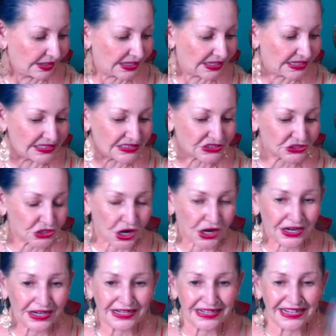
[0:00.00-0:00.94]
he
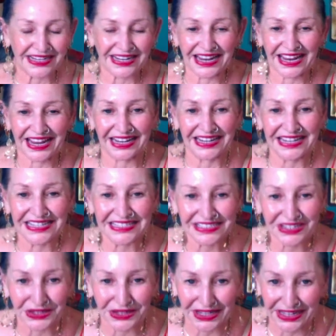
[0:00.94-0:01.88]
started it and he's
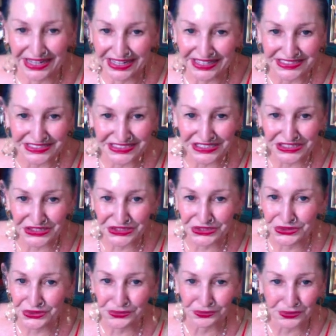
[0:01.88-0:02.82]
going to
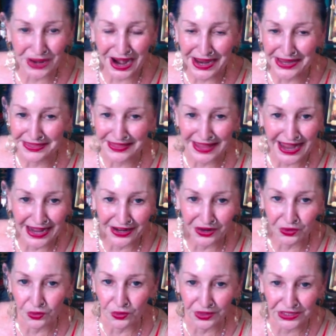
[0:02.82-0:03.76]
continue to ride
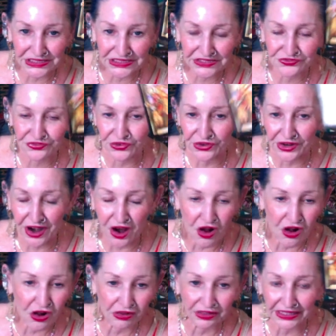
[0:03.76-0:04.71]
that horse for
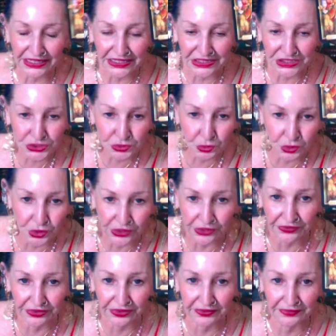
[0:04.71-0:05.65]
all it's
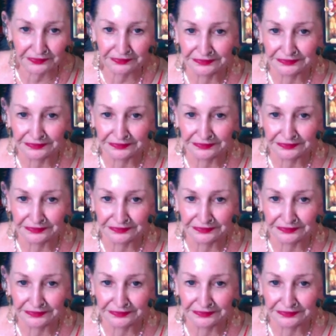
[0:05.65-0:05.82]
worth.